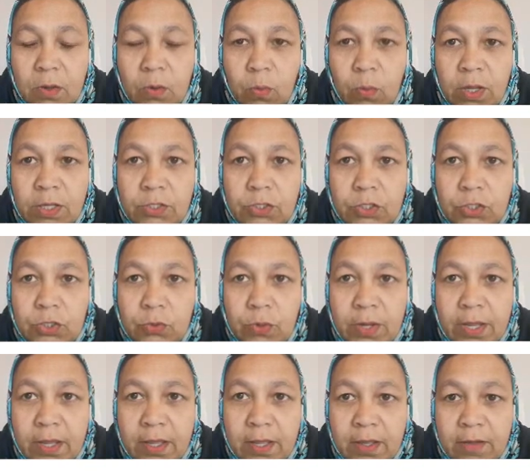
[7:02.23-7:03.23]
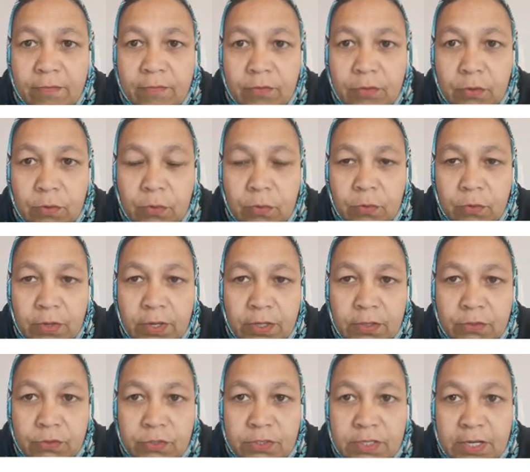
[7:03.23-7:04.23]
Once you have your
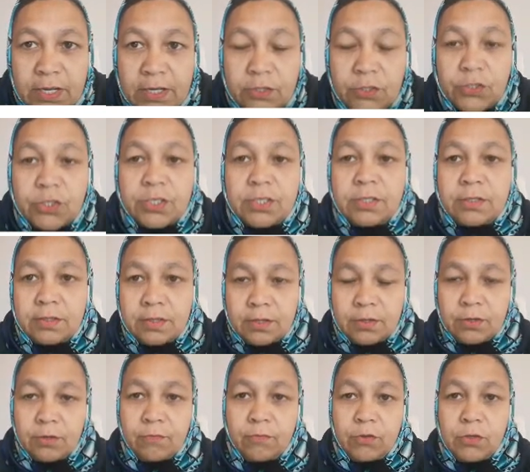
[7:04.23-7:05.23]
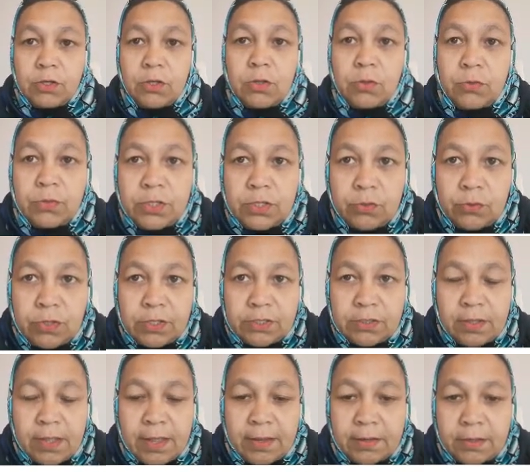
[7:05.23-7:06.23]
introduction and you've included your
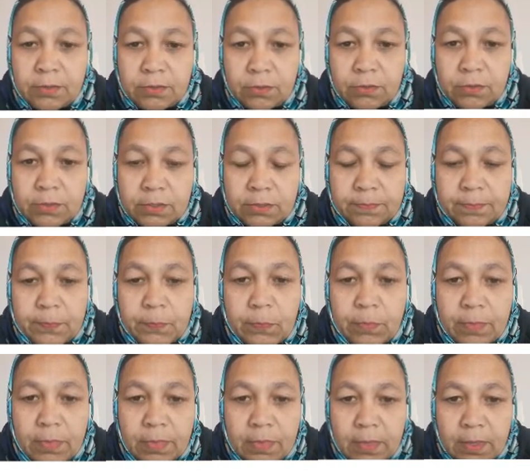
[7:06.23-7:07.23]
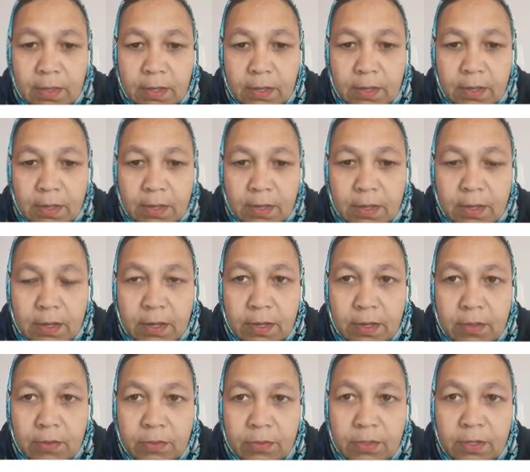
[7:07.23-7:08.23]
little anecdote,
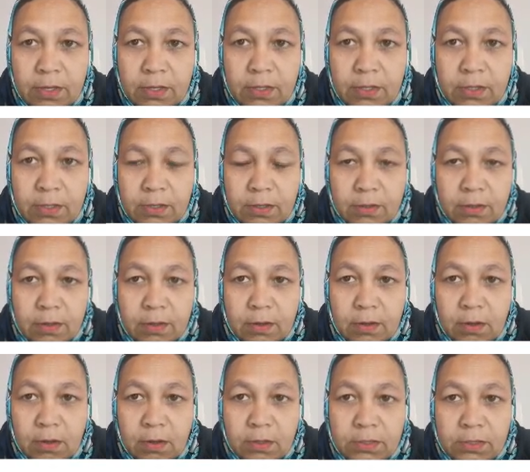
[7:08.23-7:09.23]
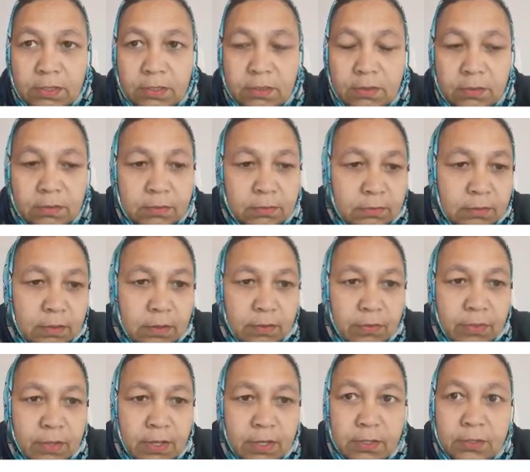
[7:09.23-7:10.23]
the article
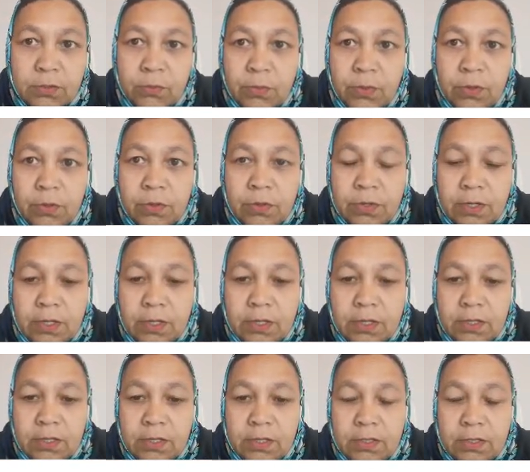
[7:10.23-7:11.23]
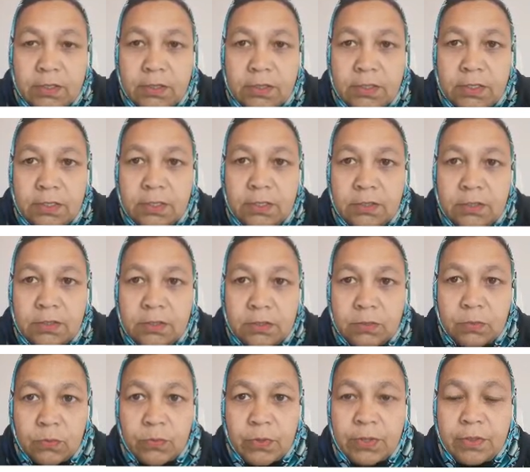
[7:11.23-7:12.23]
that we are reading
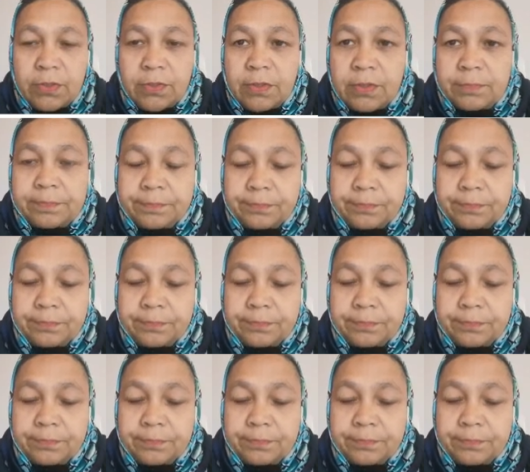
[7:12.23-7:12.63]
deals with